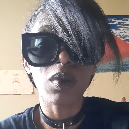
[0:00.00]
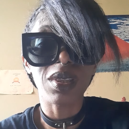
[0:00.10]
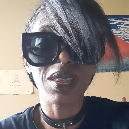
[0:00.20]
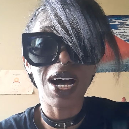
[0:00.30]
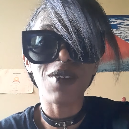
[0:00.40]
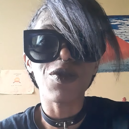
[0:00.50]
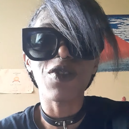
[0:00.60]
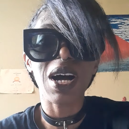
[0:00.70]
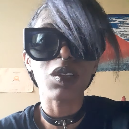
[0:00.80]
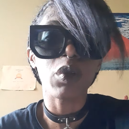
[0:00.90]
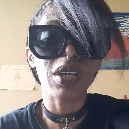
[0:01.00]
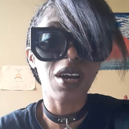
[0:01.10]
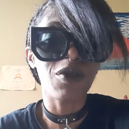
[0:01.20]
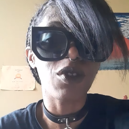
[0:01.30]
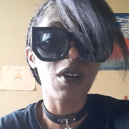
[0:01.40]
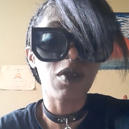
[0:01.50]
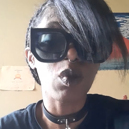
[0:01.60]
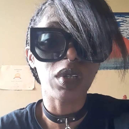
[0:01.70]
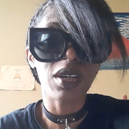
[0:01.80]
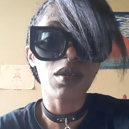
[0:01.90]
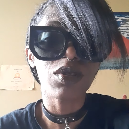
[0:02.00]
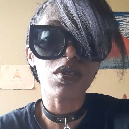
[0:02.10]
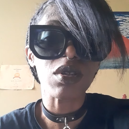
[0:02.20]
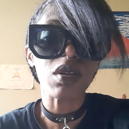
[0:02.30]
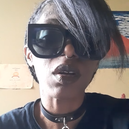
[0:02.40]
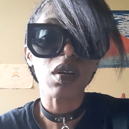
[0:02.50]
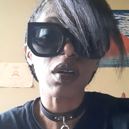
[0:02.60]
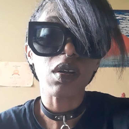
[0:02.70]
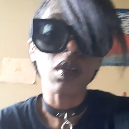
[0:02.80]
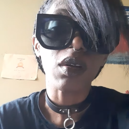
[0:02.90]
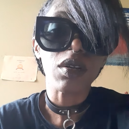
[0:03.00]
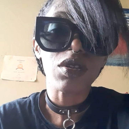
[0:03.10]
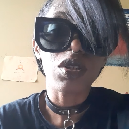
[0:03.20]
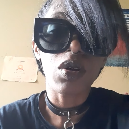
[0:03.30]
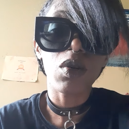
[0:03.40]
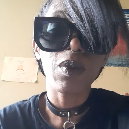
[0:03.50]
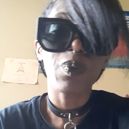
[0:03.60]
not following after everyone else. So